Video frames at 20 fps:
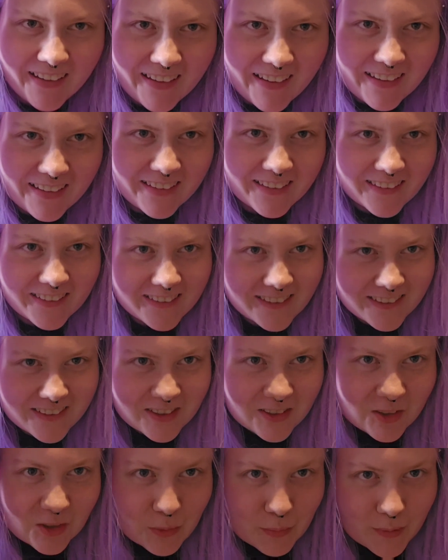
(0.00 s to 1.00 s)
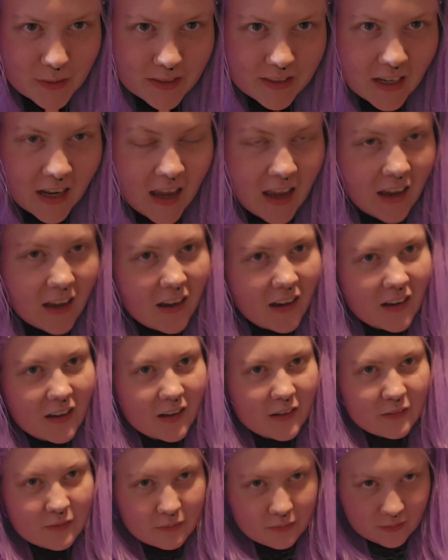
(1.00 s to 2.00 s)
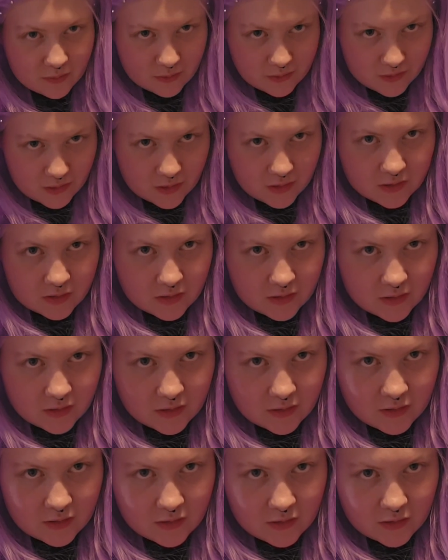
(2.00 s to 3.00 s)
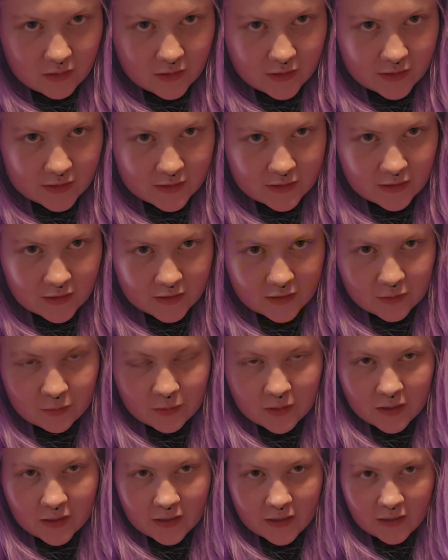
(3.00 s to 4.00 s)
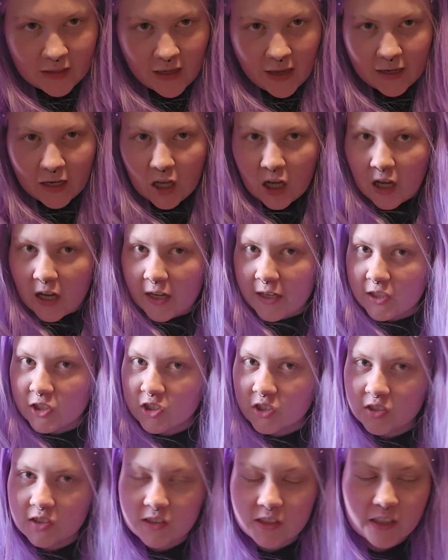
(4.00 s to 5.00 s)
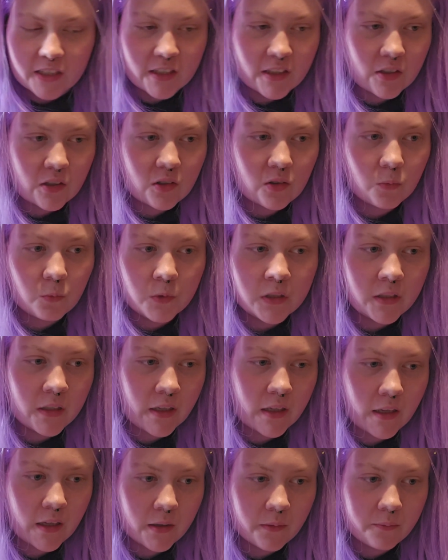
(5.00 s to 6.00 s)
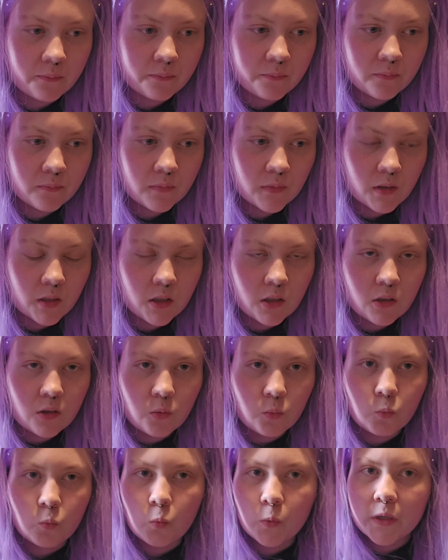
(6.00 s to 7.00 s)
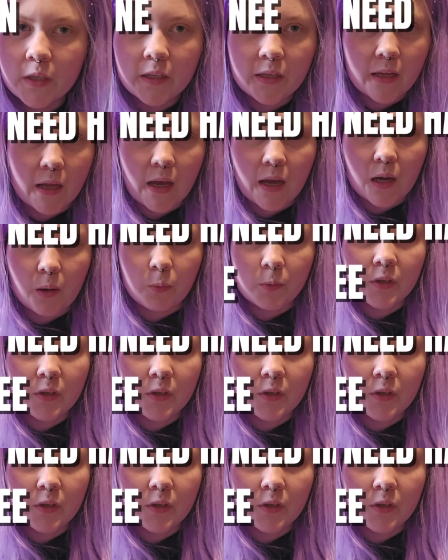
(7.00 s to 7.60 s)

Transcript: this is so stupid. I've like stuck this one in and I just think we need a hat. We need hat, we